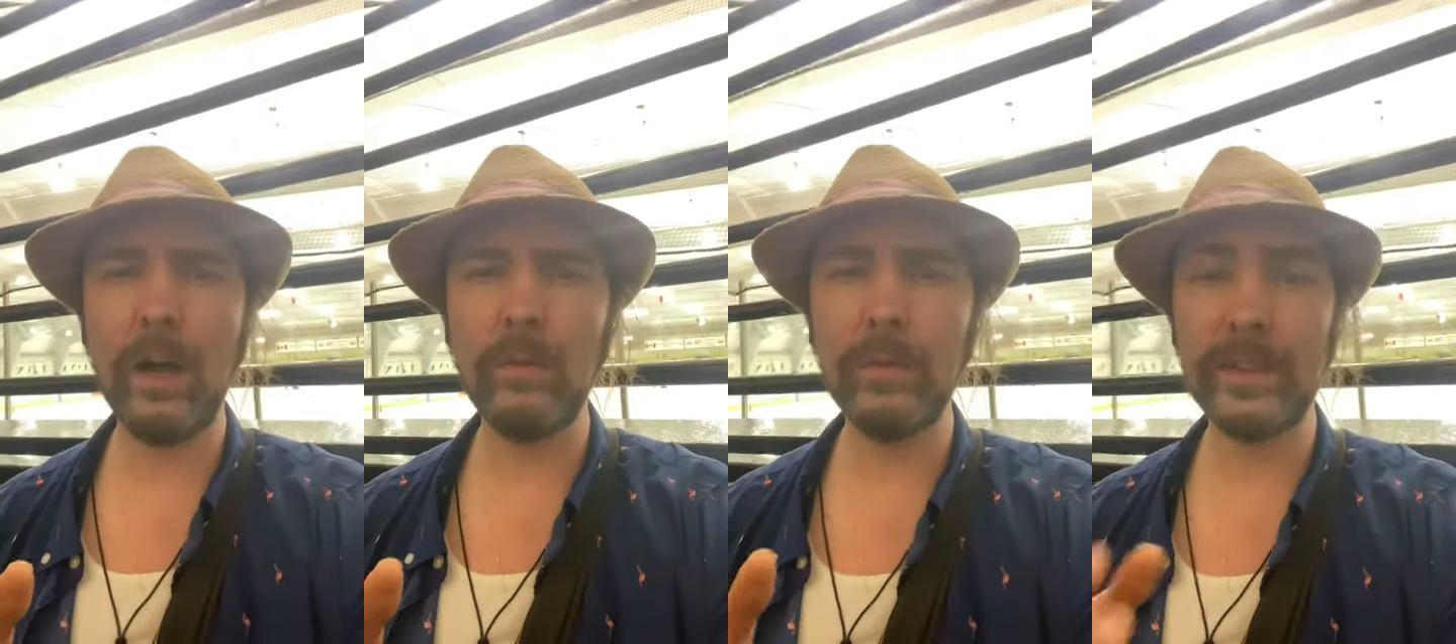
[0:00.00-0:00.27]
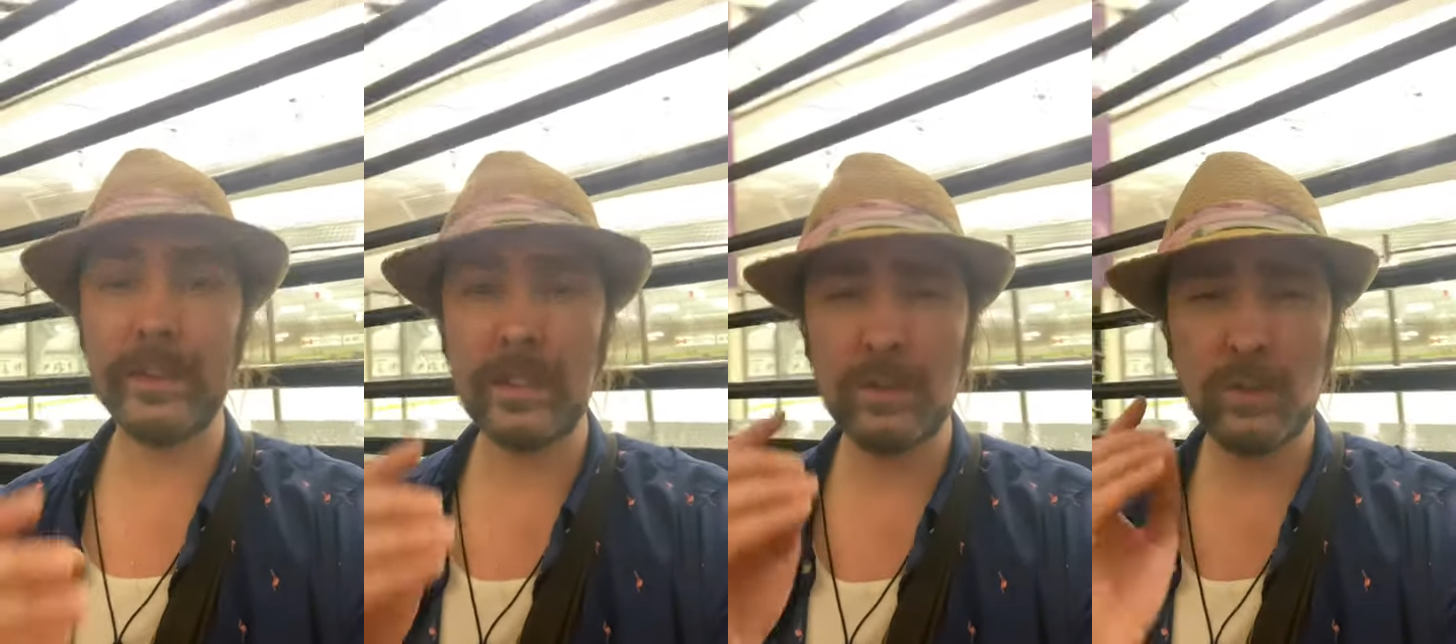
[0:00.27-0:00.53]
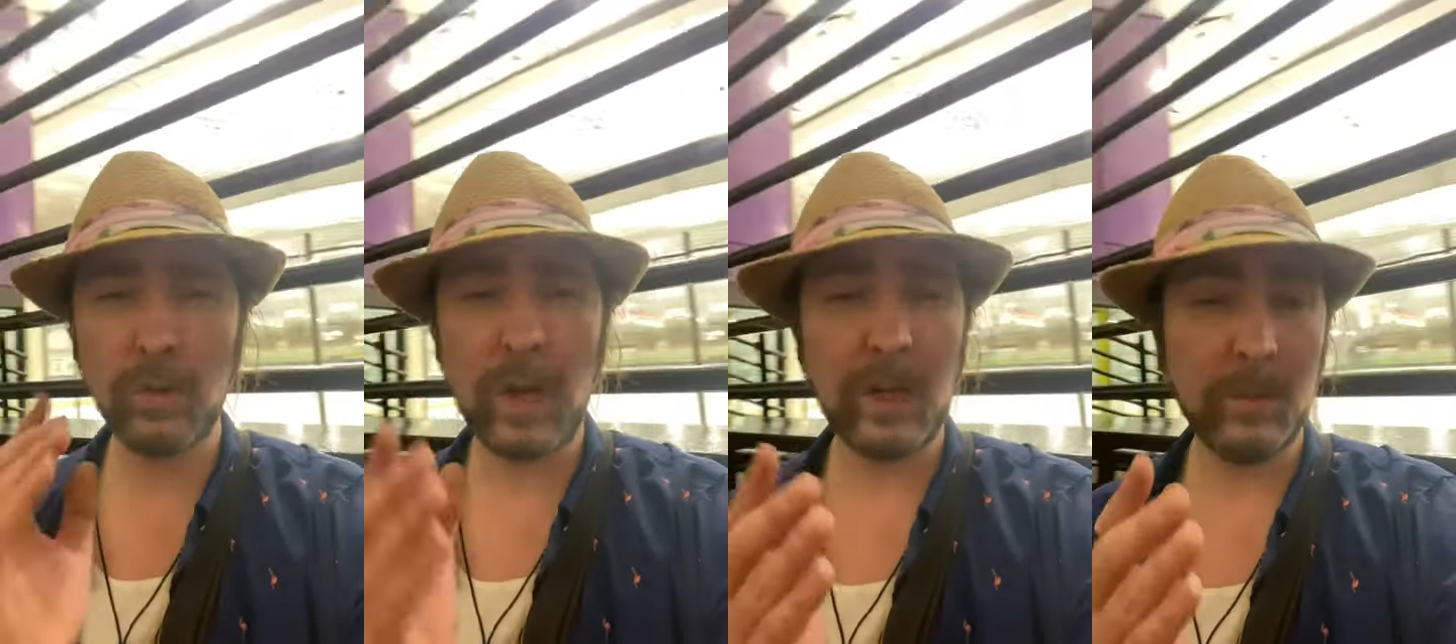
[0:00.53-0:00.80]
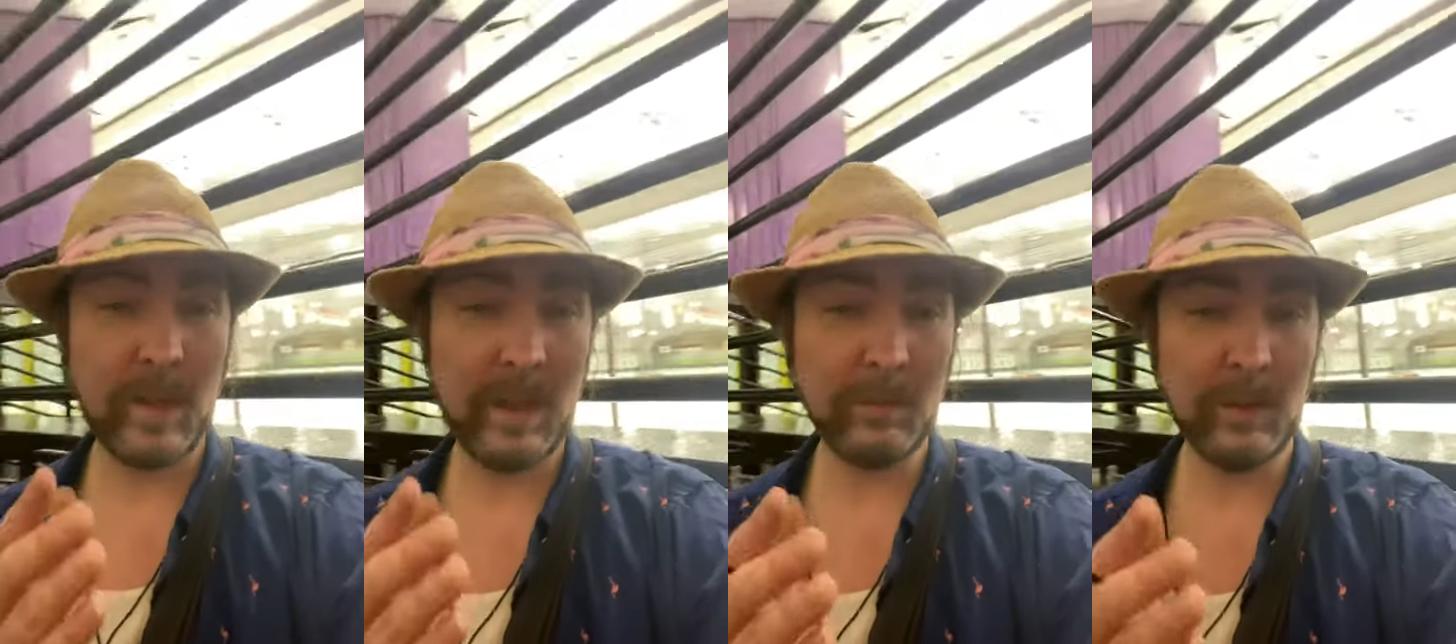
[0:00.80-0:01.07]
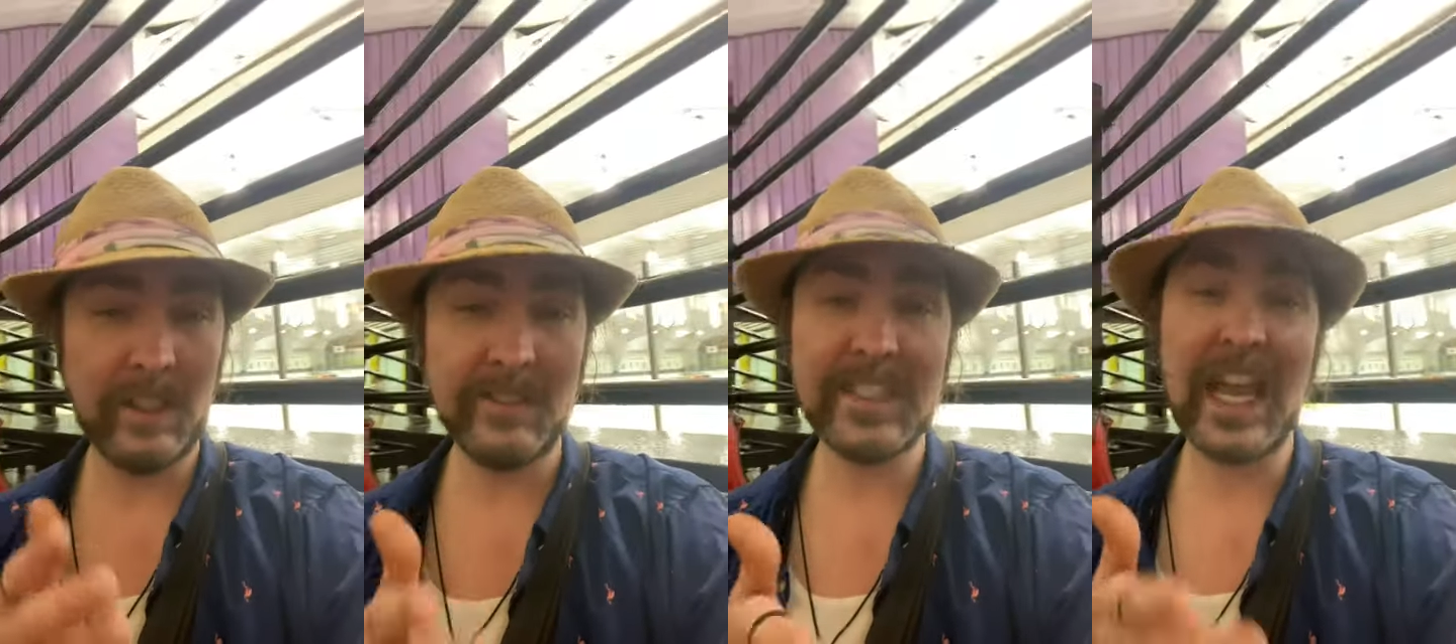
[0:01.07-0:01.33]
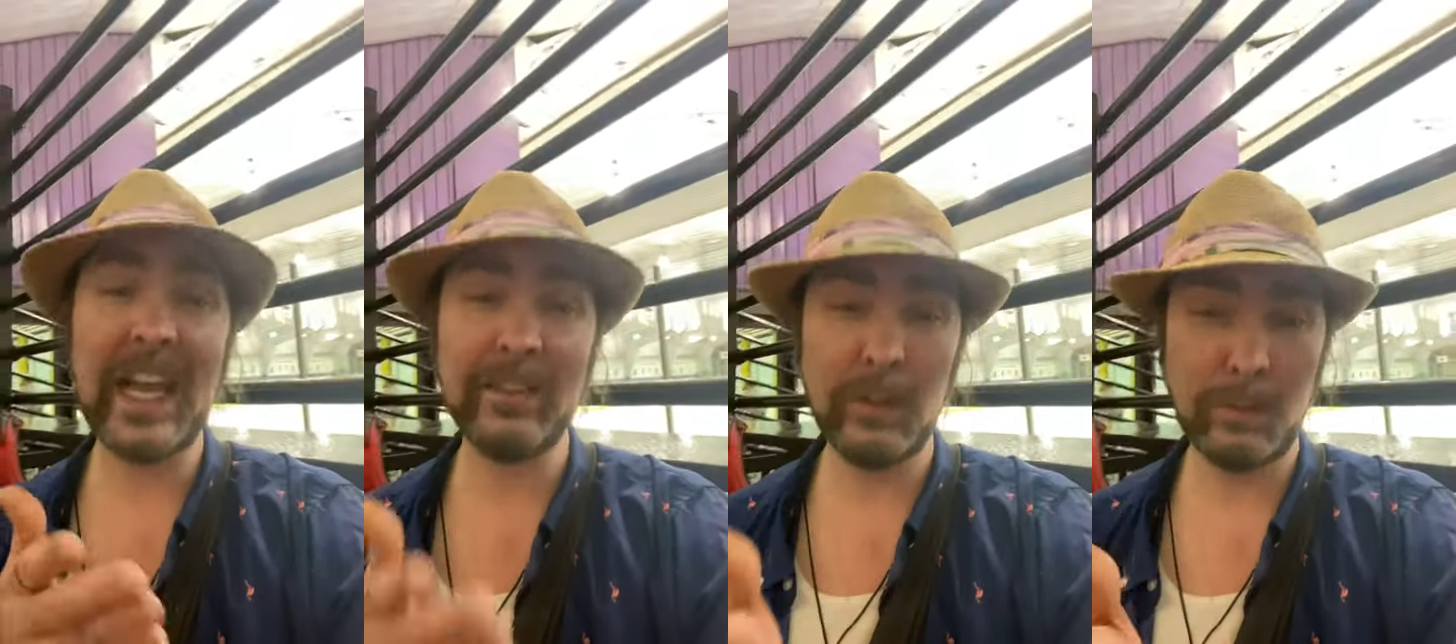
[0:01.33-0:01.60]
but the Toronto Maple Leafs
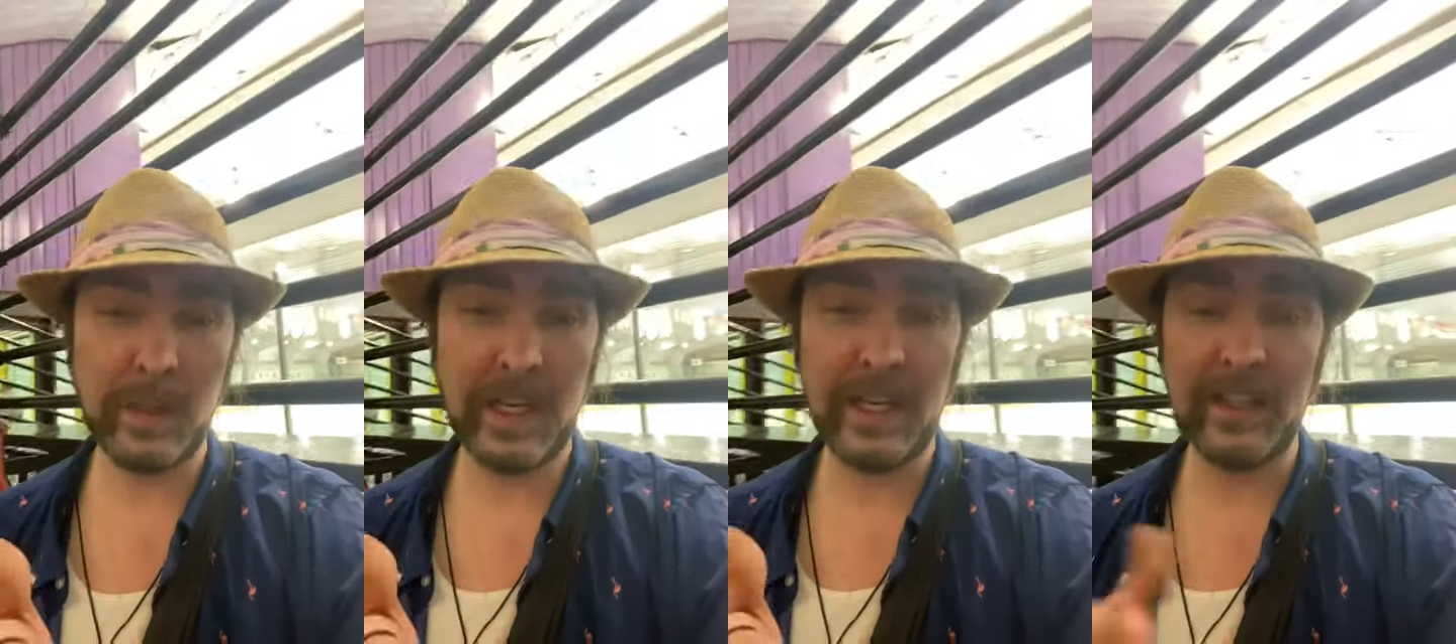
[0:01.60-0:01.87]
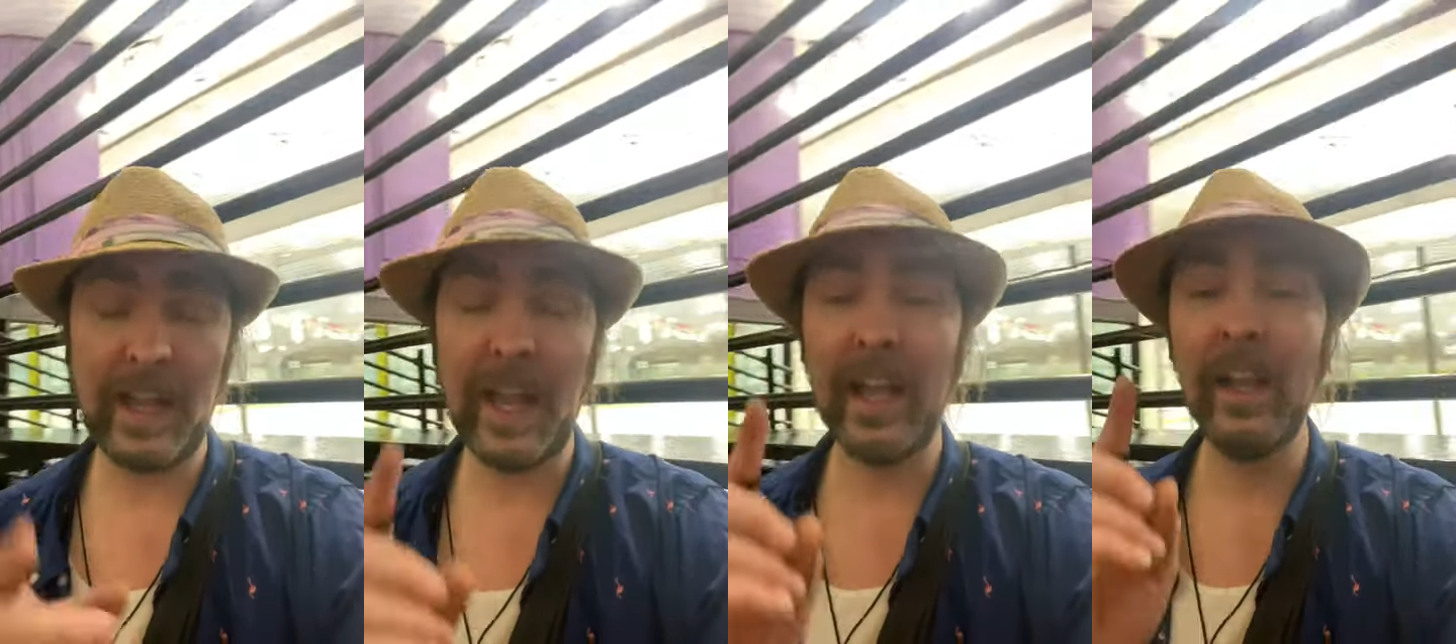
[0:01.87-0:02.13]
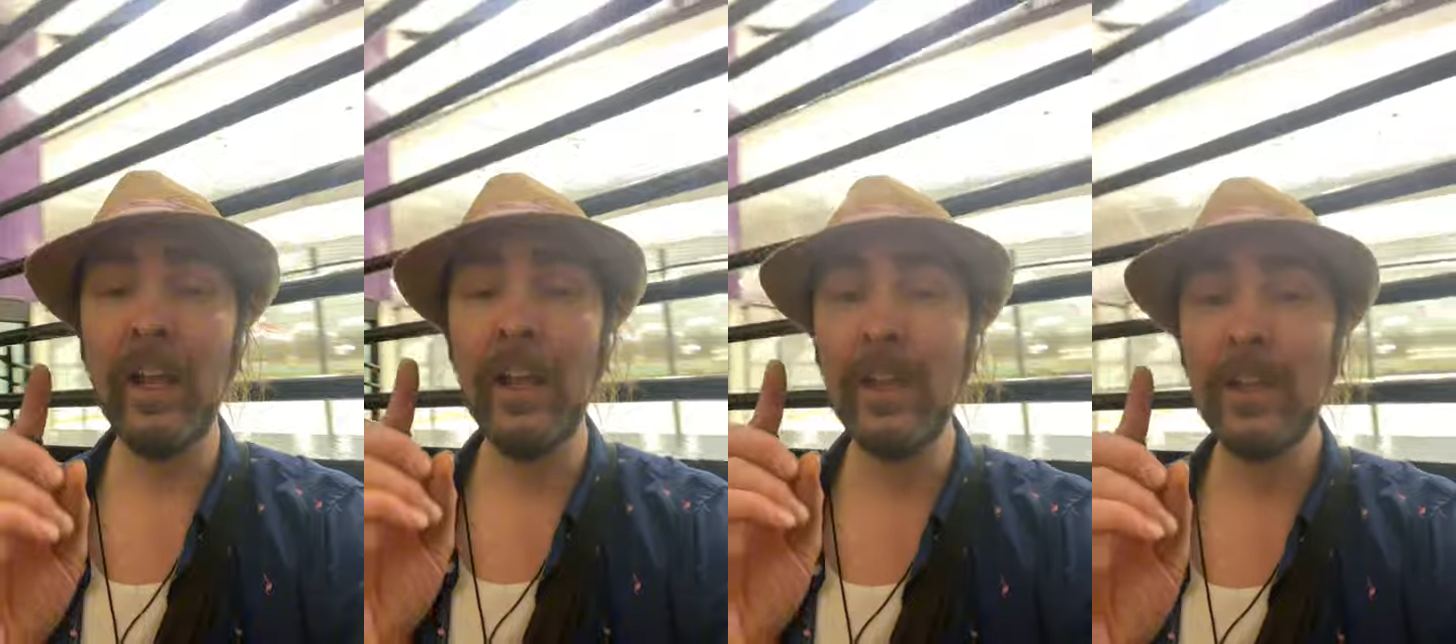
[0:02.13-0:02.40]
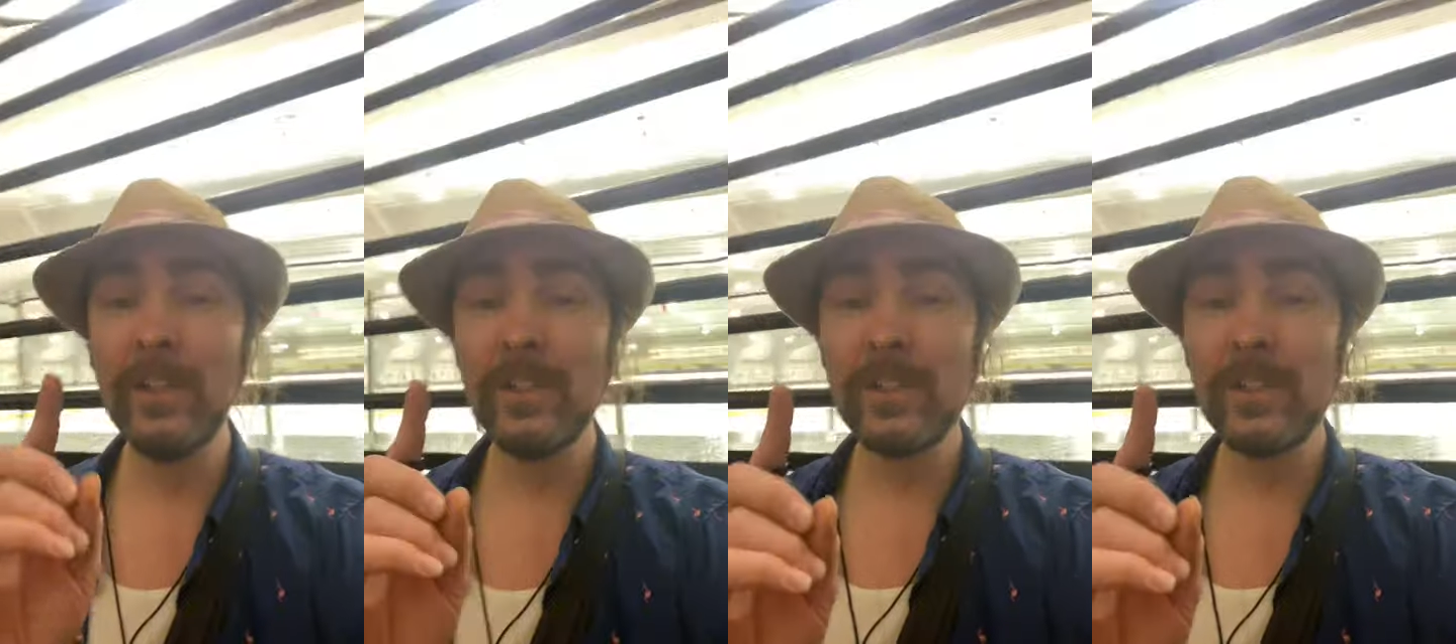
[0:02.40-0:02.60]
had to pay that.